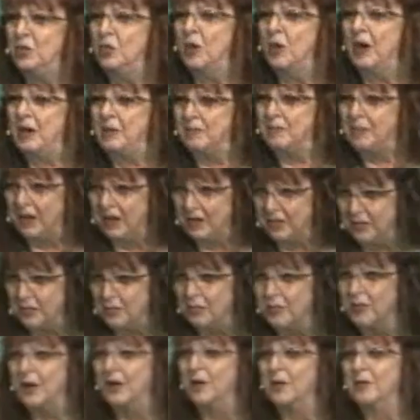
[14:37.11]
wait by the
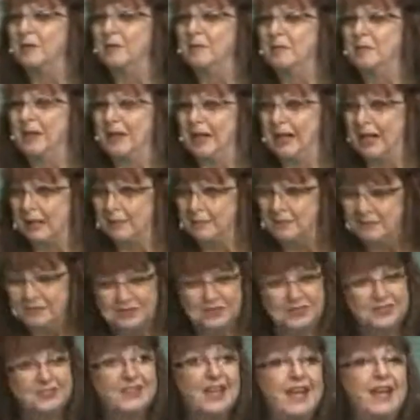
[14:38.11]
road and pick up
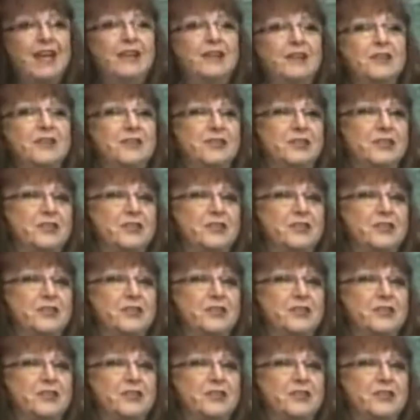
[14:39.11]
sailors or